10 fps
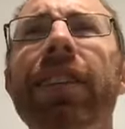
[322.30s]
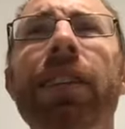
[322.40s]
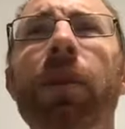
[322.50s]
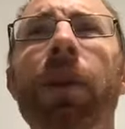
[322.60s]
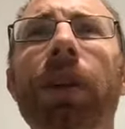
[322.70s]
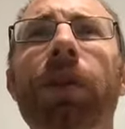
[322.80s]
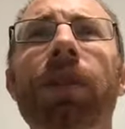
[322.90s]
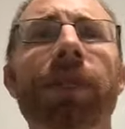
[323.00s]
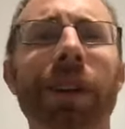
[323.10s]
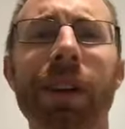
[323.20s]
it went on
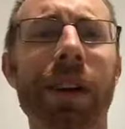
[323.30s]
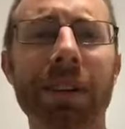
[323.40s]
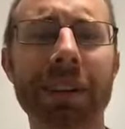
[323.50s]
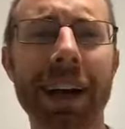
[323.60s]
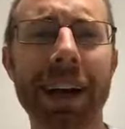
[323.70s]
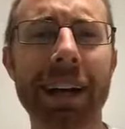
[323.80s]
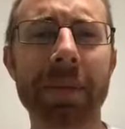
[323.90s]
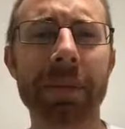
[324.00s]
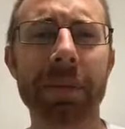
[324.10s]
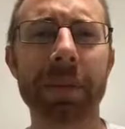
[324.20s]
for a long time
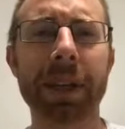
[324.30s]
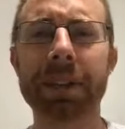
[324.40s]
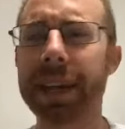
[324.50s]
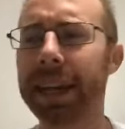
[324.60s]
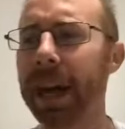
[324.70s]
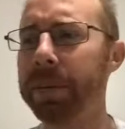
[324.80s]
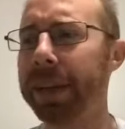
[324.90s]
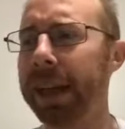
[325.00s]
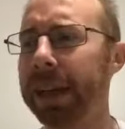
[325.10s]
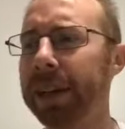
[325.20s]
because I kept
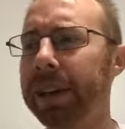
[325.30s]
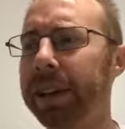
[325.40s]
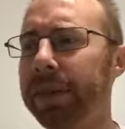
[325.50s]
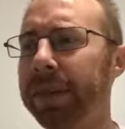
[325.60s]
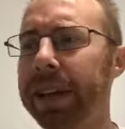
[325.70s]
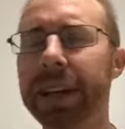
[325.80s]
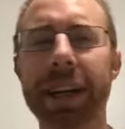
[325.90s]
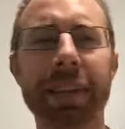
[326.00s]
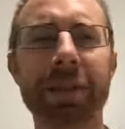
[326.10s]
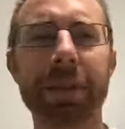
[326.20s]
getting
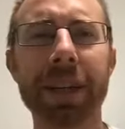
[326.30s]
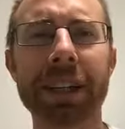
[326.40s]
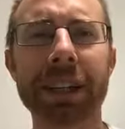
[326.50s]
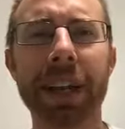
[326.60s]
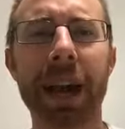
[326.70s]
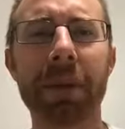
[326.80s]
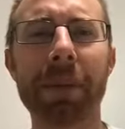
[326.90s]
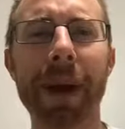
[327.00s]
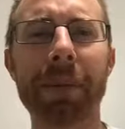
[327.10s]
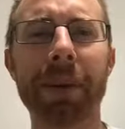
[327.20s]
conflicting information. I
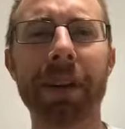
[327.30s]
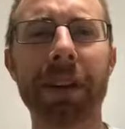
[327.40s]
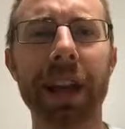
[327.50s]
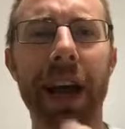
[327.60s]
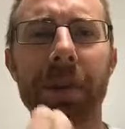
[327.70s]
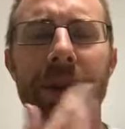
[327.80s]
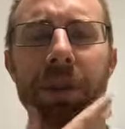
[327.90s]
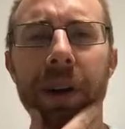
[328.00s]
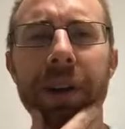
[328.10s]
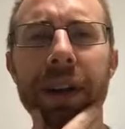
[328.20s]
remember I was
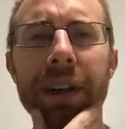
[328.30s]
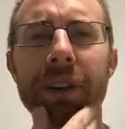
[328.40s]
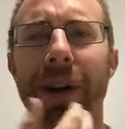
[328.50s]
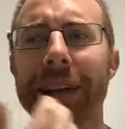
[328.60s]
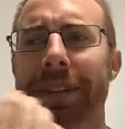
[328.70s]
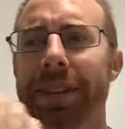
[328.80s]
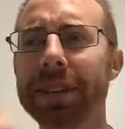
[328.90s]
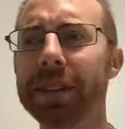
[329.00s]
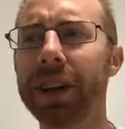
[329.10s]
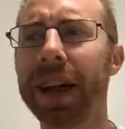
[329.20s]
wondering,
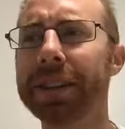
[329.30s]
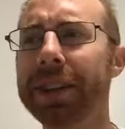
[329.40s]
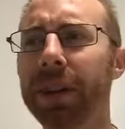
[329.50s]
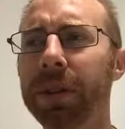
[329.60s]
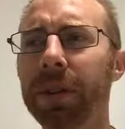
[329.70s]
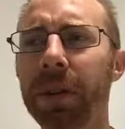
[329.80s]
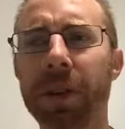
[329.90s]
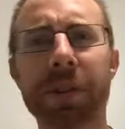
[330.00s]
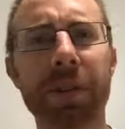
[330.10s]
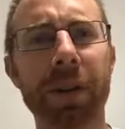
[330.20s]
should I sell on
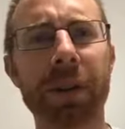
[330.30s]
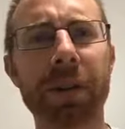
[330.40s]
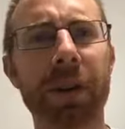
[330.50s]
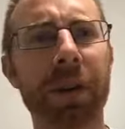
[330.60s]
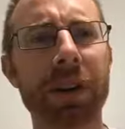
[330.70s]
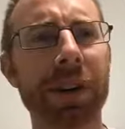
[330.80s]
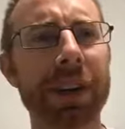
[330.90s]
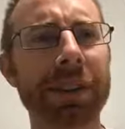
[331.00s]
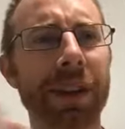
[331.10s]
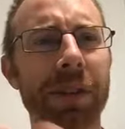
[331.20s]
the phone, or should I
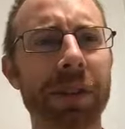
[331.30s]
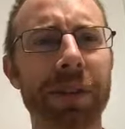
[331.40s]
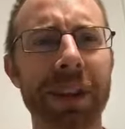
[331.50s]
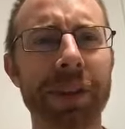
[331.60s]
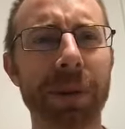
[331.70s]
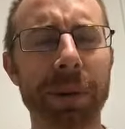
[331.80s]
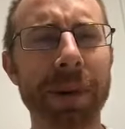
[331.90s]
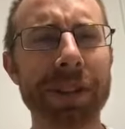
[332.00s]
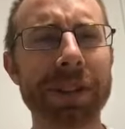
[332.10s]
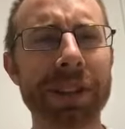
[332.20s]
sell through Facebook
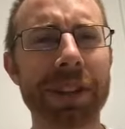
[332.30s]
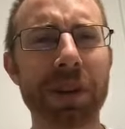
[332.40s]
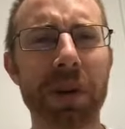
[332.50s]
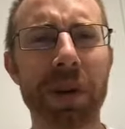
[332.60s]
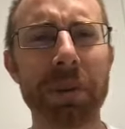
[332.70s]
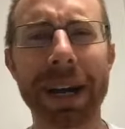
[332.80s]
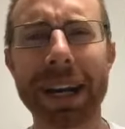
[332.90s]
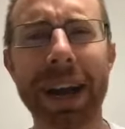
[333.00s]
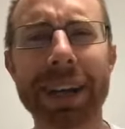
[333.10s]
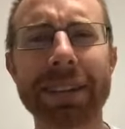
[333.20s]
Messenger or my
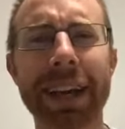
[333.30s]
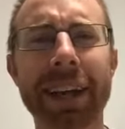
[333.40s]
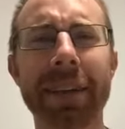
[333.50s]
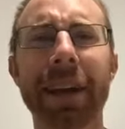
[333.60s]
content?